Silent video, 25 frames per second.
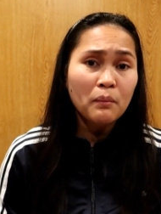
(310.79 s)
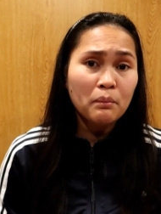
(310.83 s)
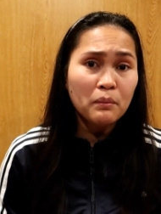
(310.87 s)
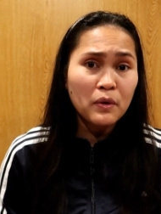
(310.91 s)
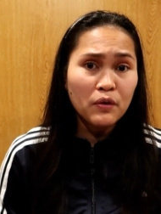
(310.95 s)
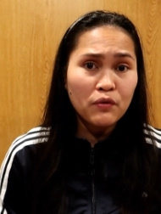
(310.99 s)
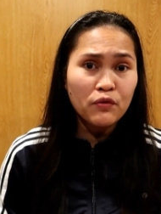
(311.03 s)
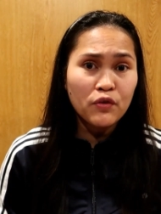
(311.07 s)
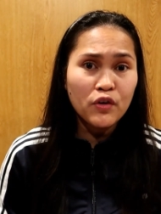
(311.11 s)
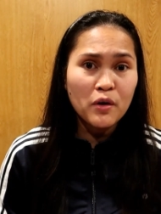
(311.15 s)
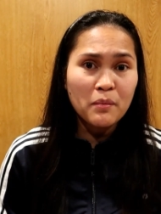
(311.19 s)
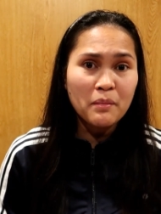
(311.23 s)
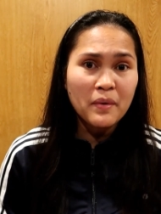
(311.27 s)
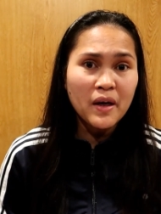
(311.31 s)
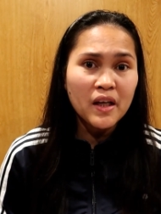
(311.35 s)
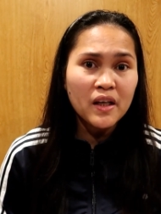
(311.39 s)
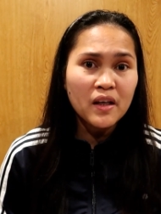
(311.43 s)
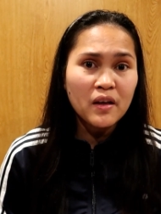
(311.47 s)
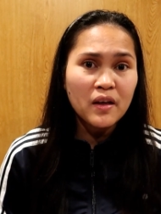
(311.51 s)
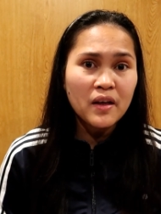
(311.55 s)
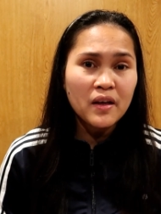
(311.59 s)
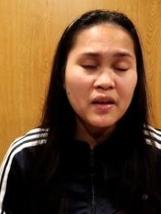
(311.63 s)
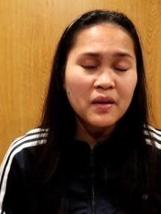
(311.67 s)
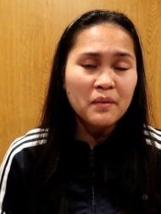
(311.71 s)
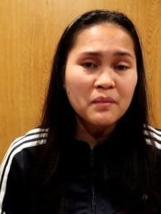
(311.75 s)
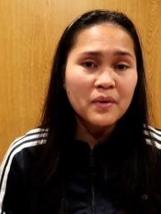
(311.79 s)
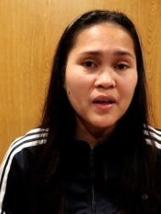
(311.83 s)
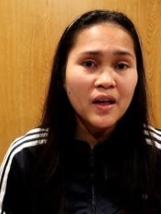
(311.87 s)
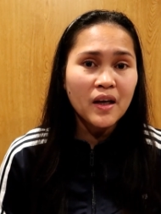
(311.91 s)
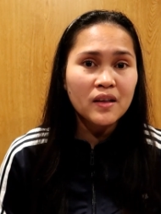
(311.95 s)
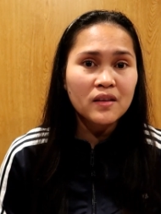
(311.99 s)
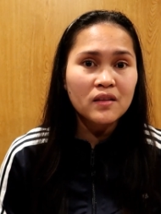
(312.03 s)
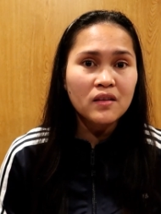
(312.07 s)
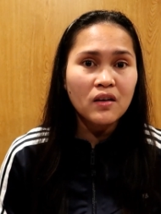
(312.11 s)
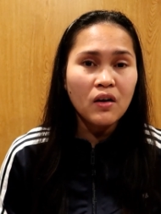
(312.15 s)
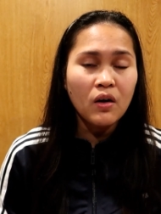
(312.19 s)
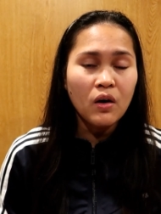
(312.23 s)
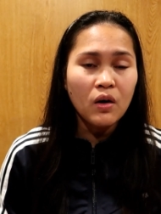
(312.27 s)
before my name
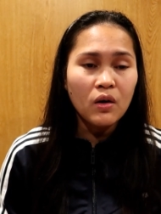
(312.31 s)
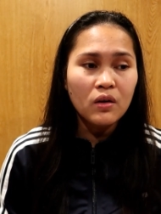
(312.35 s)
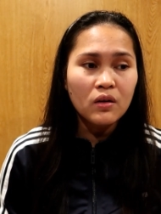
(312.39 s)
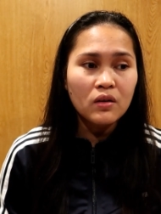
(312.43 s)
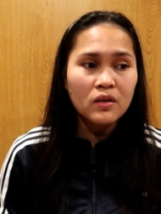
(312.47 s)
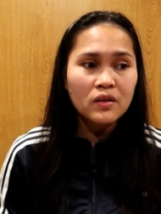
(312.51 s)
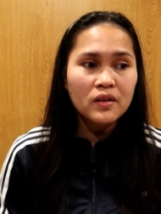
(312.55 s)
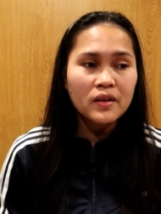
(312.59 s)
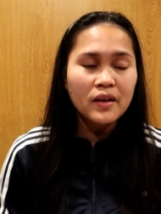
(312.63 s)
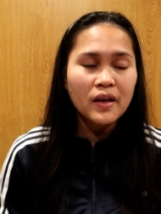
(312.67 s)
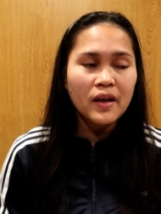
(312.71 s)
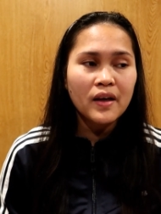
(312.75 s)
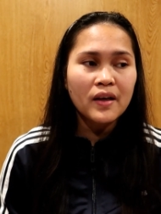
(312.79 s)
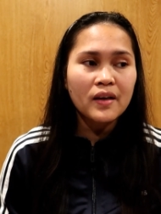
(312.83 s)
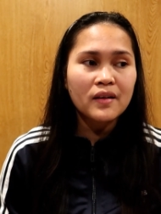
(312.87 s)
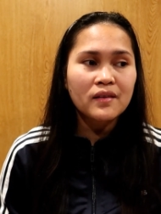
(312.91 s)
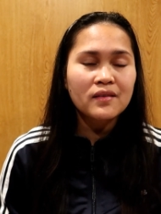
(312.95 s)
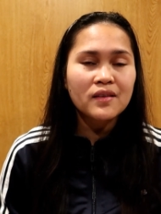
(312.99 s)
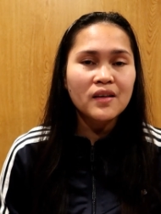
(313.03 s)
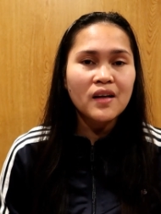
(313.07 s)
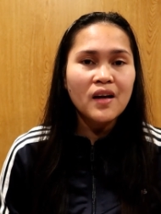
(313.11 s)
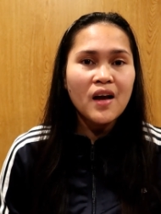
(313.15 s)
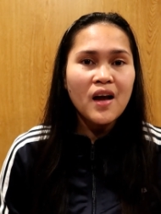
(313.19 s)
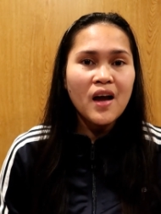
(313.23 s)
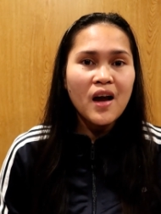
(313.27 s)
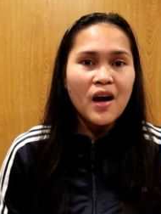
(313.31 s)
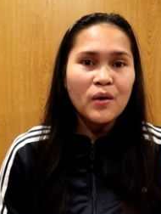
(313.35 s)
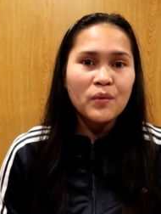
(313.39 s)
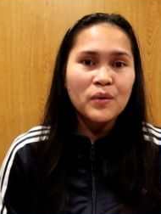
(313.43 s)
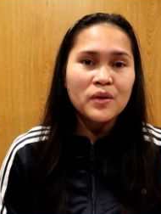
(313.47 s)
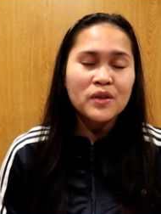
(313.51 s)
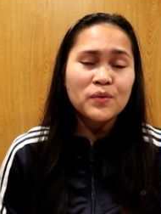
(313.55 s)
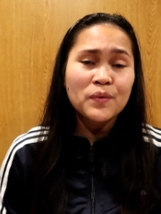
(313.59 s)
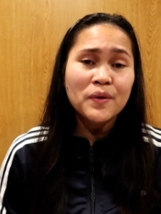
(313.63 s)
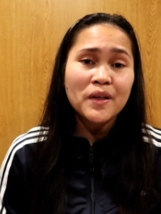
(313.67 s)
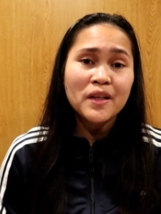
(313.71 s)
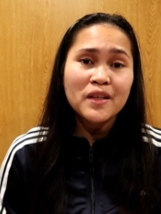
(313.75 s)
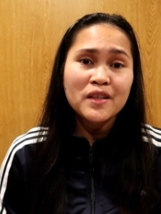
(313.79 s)
got called, and I
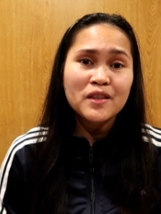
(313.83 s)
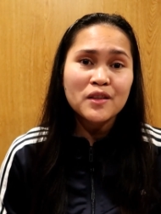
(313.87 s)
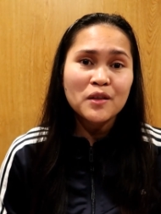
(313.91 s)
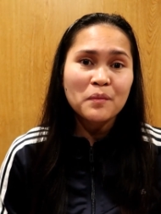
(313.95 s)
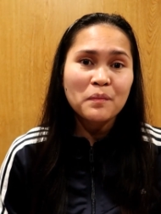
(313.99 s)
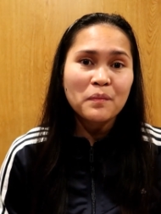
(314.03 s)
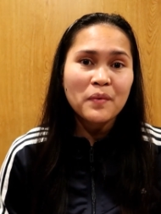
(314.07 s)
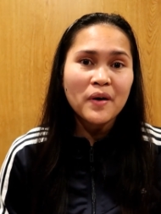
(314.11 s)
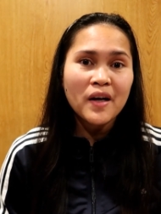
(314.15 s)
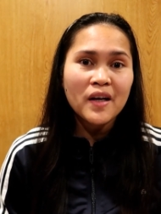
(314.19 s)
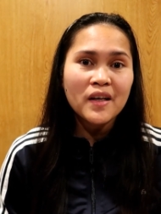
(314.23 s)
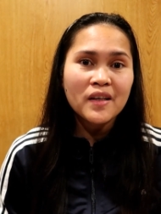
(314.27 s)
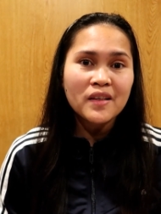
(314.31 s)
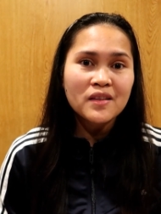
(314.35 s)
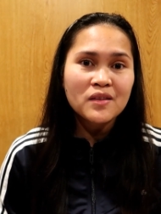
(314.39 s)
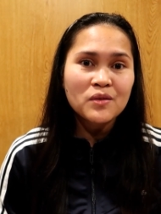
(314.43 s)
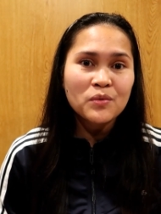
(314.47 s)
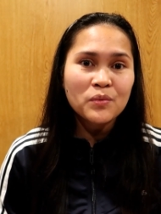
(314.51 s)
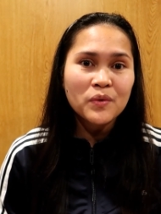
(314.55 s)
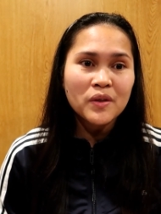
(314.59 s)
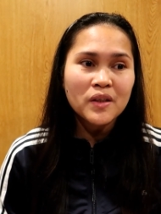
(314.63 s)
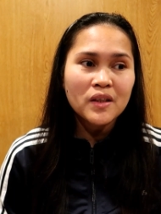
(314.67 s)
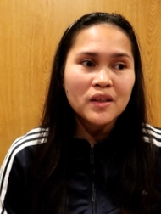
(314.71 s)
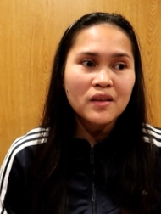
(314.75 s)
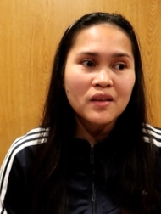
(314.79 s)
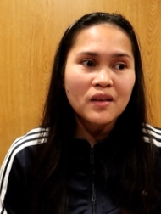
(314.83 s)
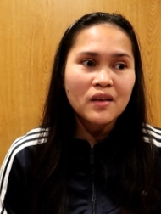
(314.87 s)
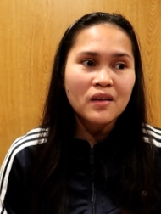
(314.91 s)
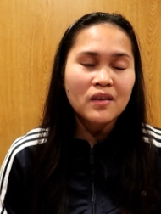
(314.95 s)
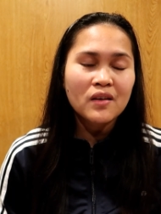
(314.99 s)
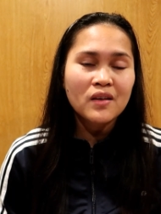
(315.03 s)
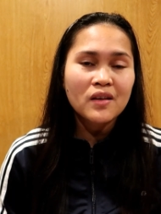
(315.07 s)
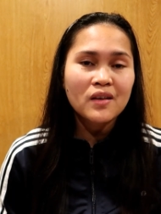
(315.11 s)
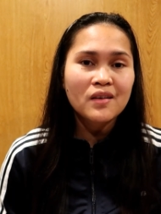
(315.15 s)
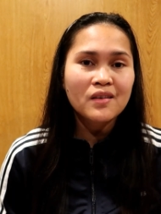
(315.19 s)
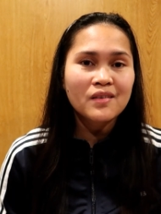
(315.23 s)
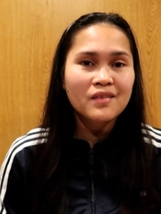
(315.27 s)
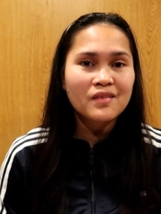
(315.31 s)
was really surprised with
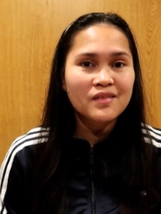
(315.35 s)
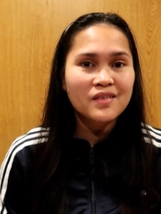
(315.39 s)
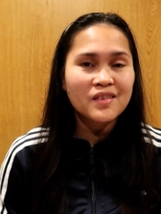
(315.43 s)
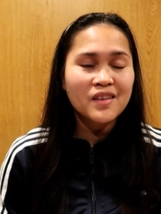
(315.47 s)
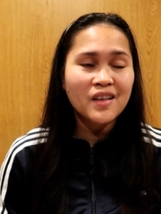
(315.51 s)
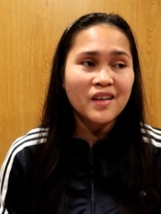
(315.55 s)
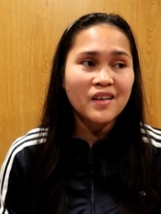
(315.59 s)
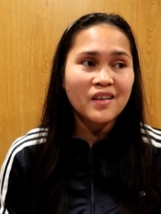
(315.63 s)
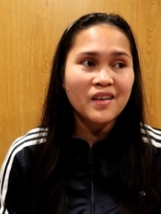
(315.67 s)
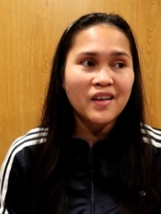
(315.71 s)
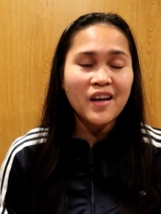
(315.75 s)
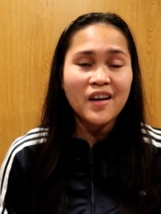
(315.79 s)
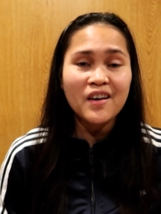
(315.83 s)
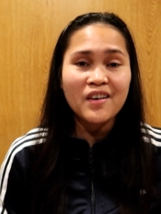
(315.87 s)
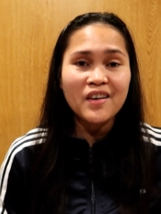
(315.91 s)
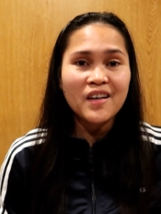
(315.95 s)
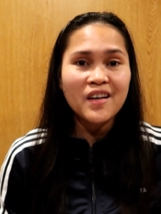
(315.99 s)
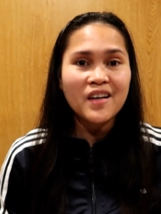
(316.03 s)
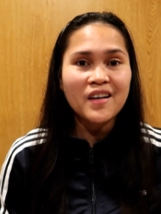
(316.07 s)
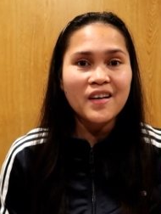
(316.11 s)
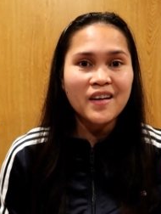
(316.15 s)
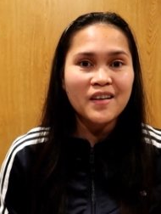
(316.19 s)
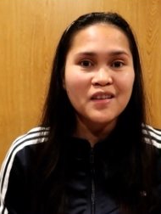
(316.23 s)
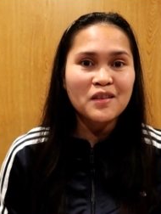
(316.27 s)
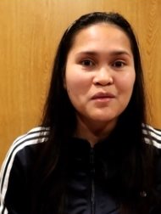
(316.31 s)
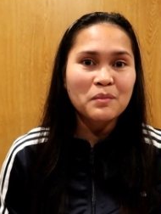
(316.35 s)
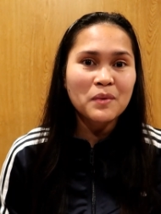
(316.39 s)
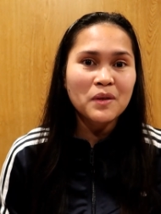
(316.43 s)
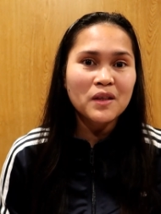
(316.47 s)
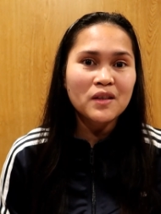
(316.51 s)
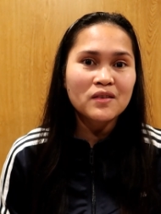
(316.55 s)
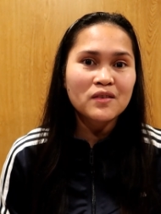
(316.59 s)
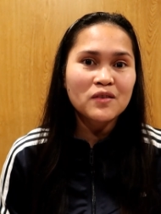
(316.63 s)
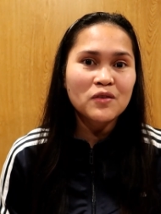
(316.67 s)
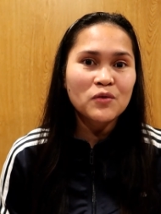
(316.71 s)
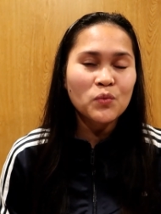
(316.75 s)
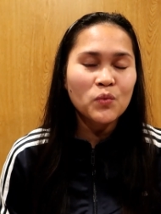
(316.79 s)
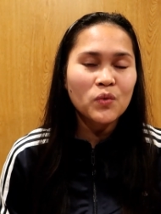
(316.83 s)
the area, guys,
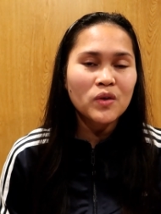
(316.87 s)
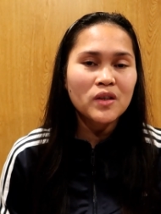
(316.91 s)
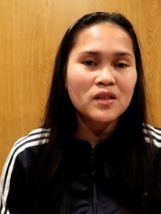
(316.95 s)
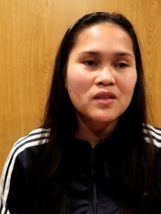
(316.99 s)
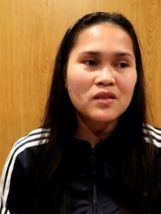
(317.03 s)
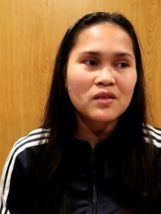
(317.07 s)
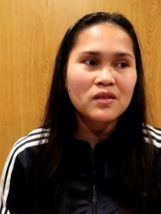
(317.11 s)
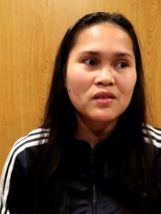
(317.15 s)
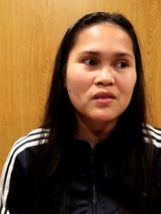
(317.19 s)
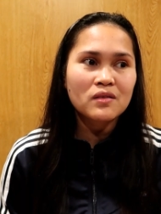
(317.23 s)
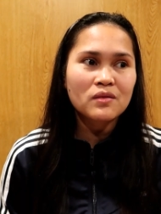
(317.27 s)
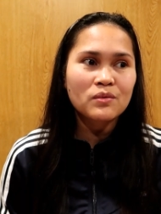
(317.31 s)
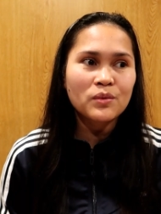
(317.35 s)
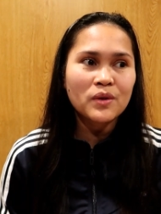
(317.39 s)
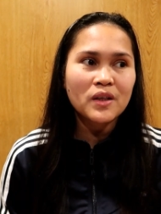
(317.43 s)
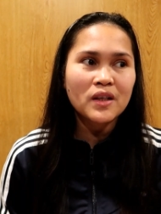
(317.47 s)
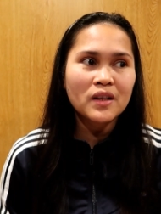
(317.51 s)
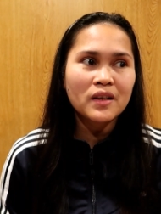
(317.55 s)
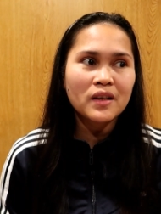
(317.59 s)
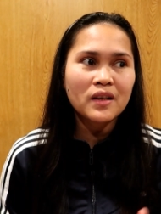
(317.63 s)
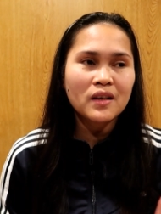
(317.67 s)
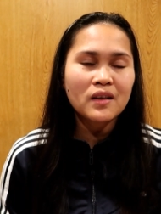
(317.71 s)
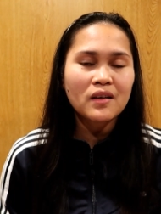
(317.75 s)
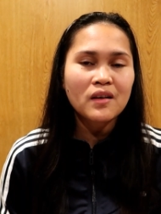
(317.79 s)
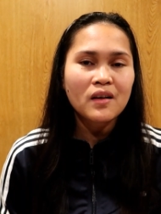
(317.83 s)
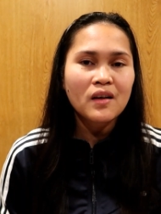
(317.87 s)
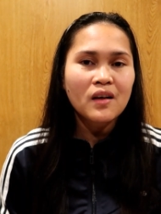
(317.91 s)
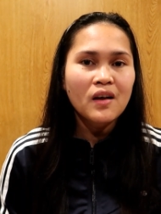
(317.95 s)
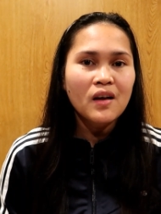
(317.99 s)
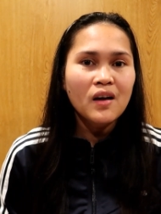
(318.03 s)
because it was really